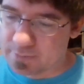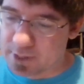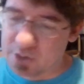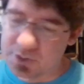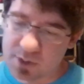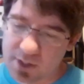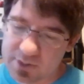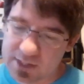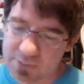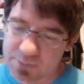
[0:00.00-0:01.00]
and also none of
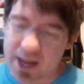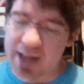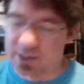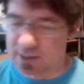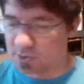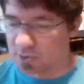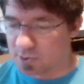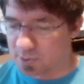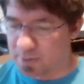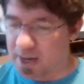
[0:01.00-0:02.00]
us have piloting, so
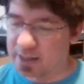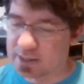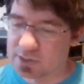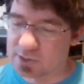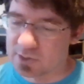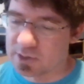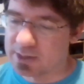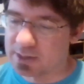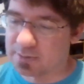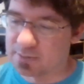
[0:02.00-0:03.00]
there's a pilot. So I
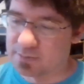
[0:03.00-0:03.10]
think